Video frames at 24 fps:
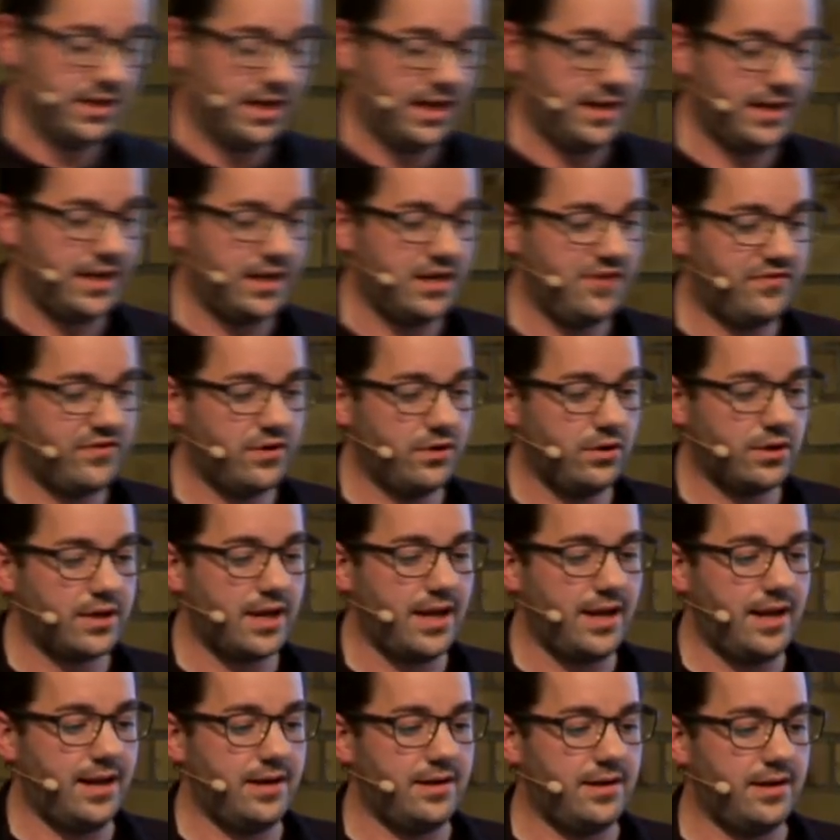And then if you look
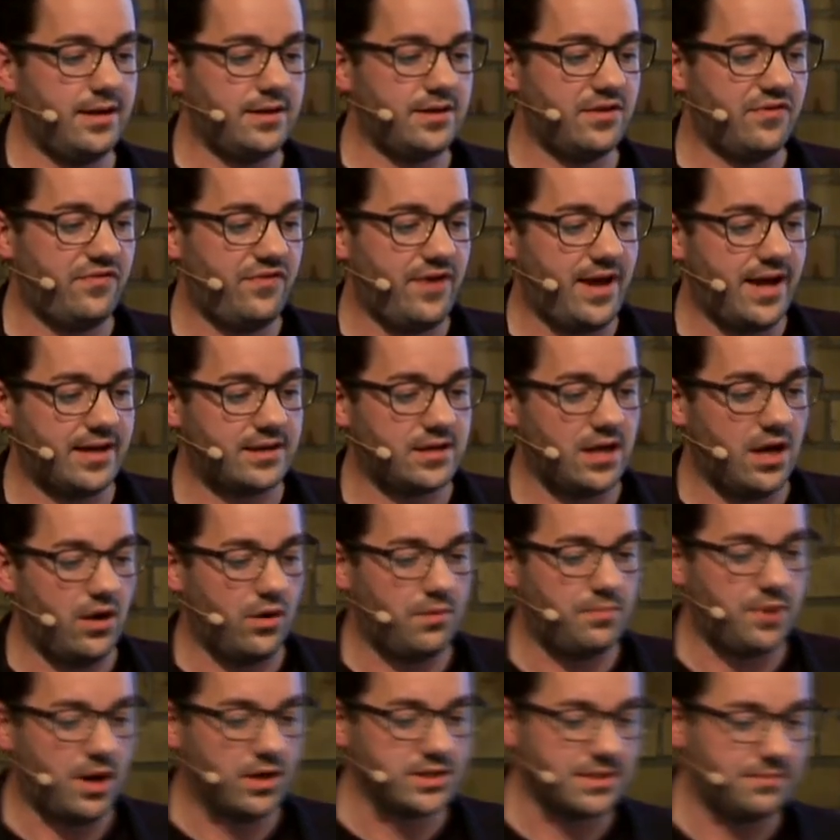at the fact how a
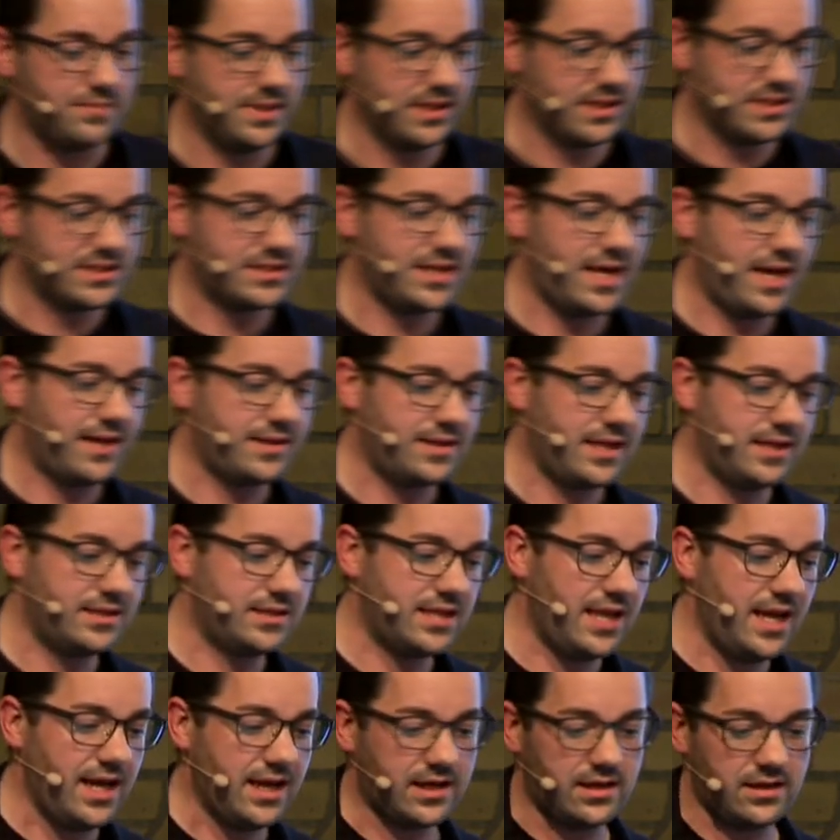browser builds that, they
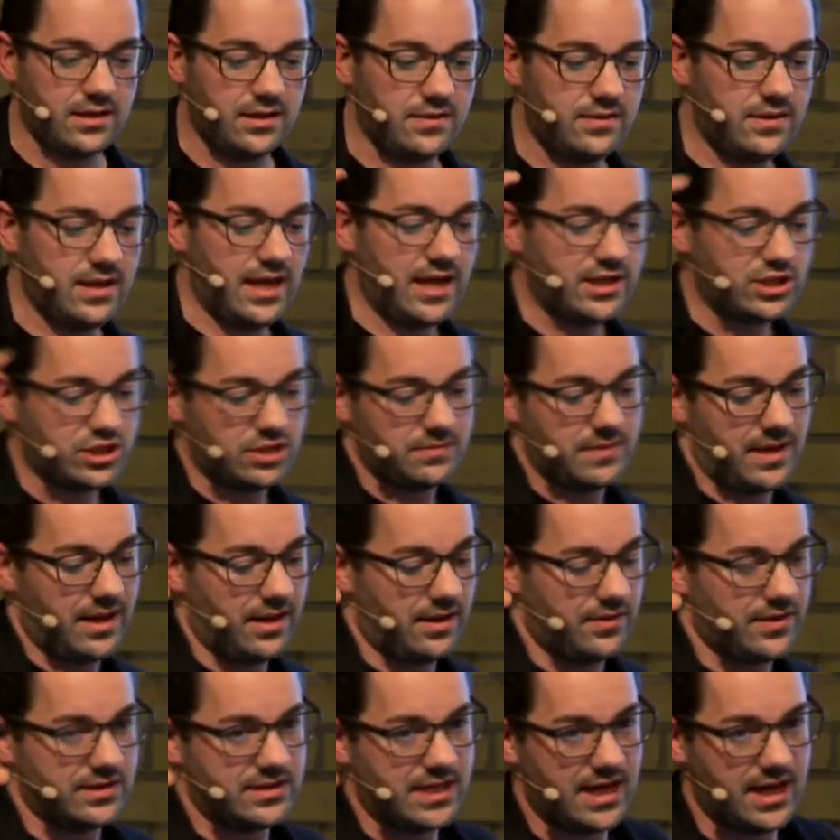take the
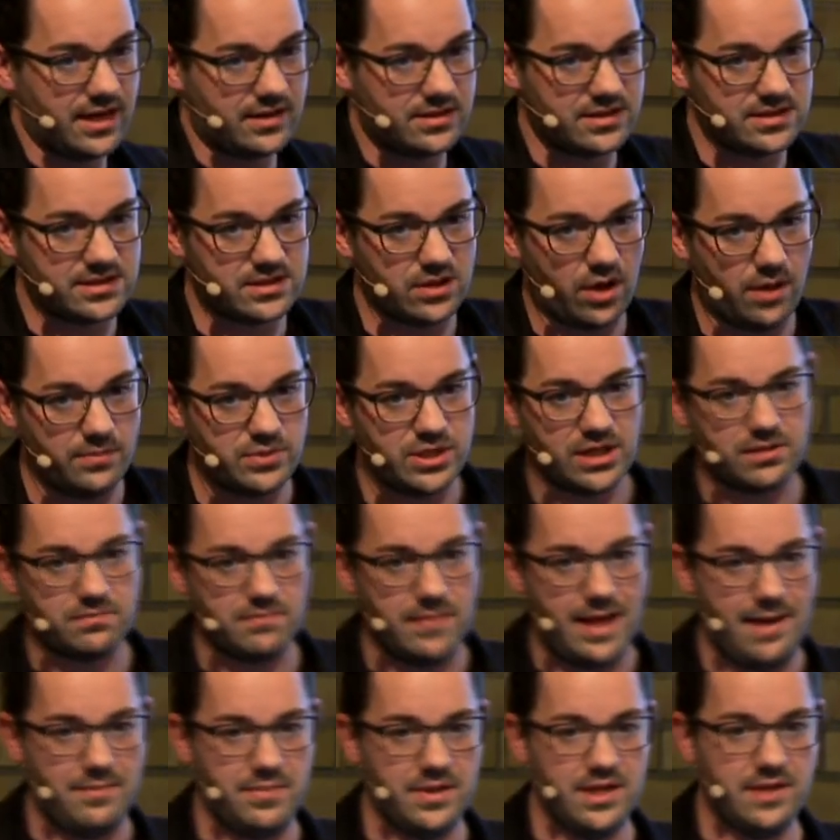HTML, they take this object
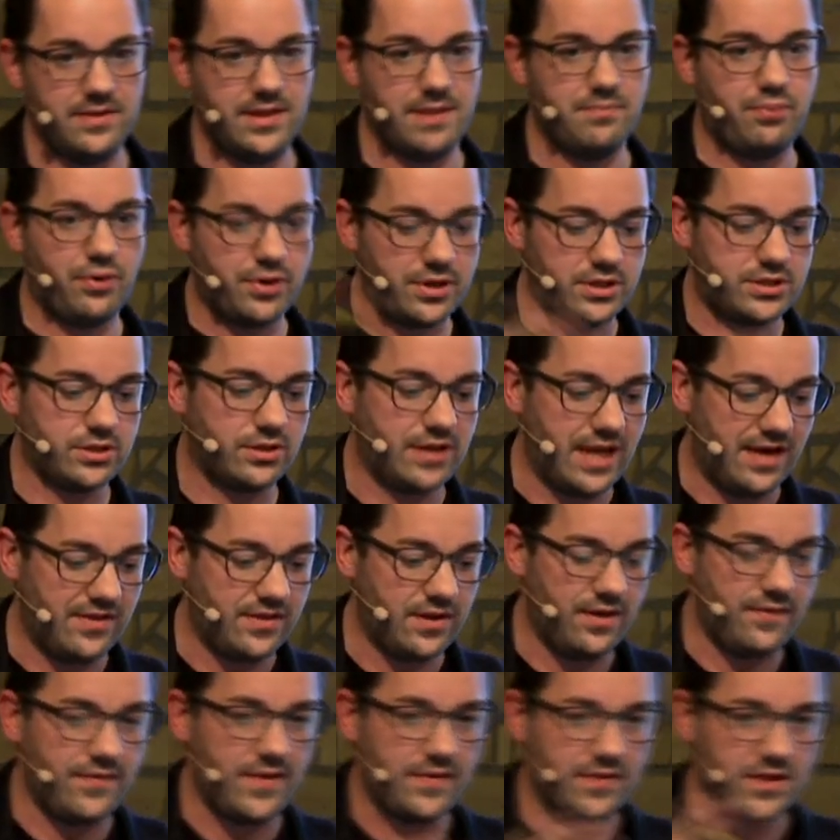map, they put it
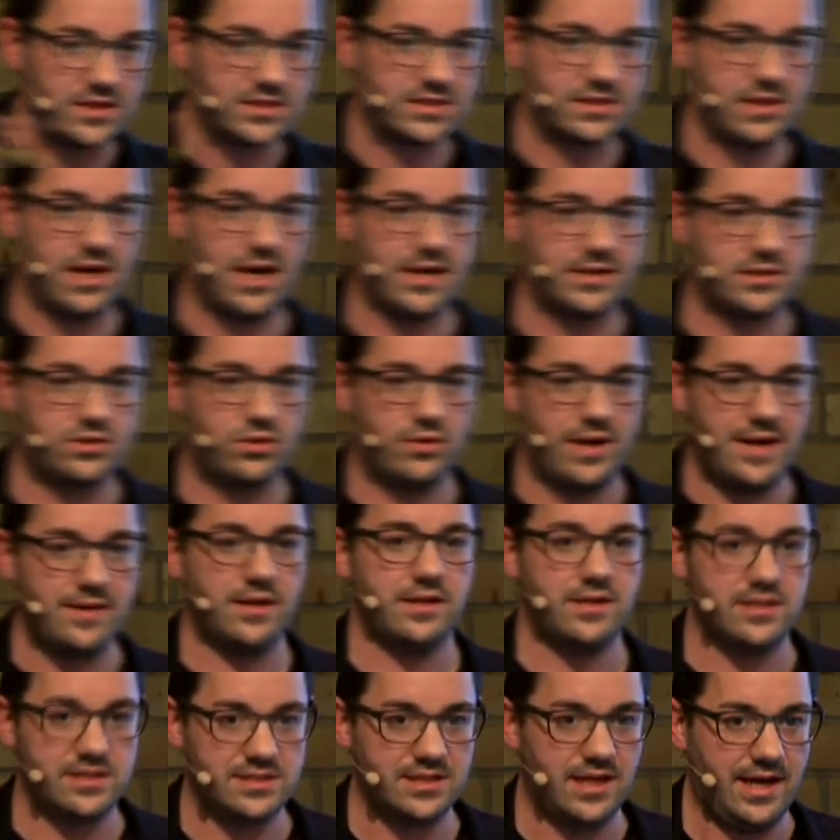together, and then they start to
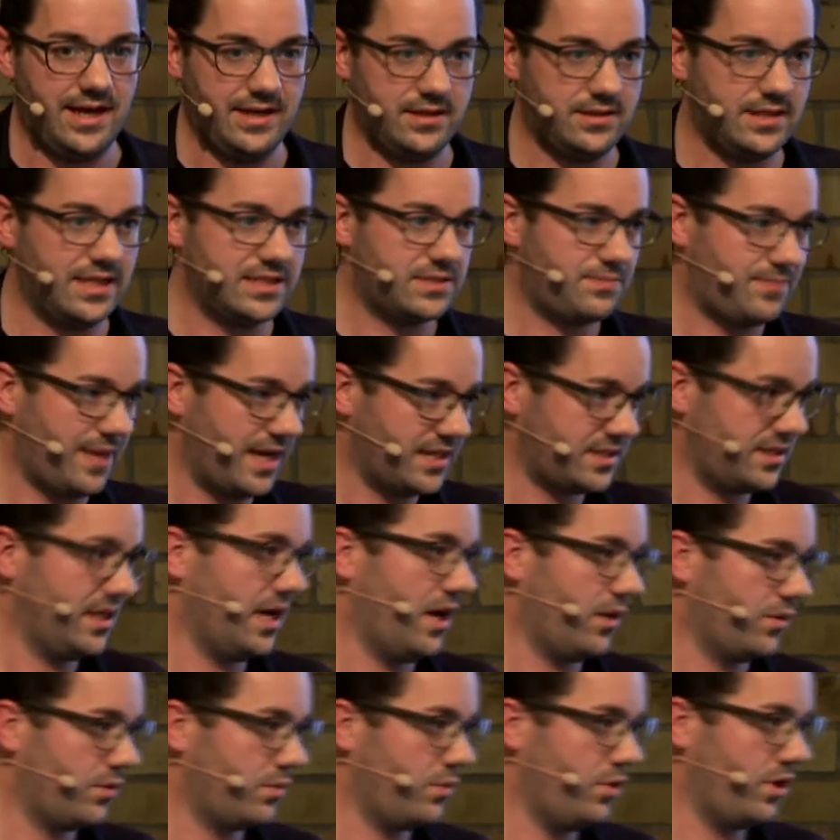render the site. That's basically
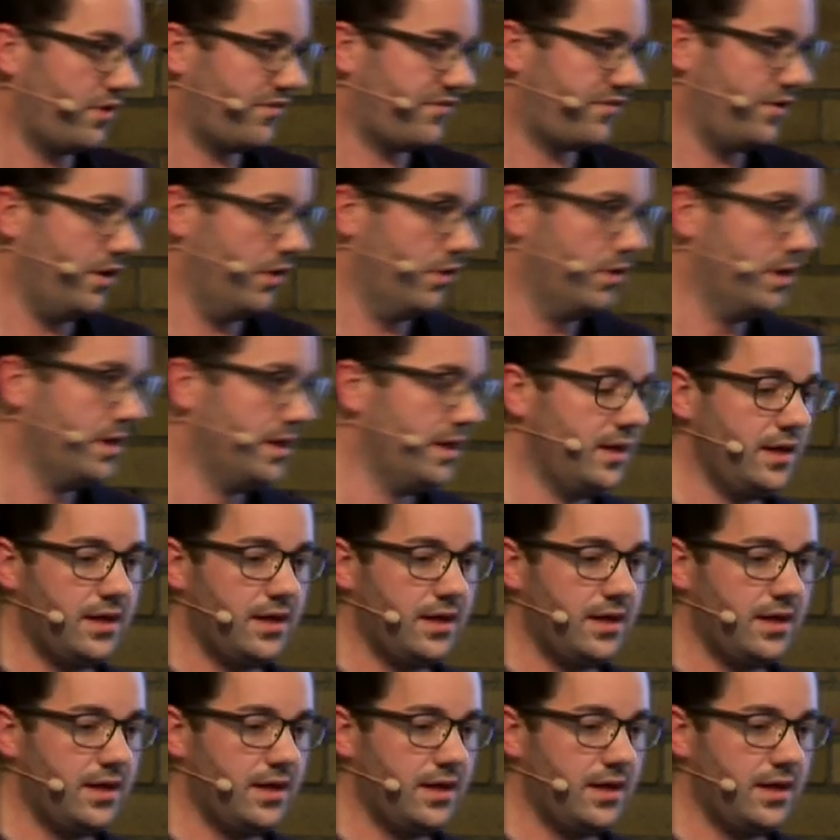how the workflow,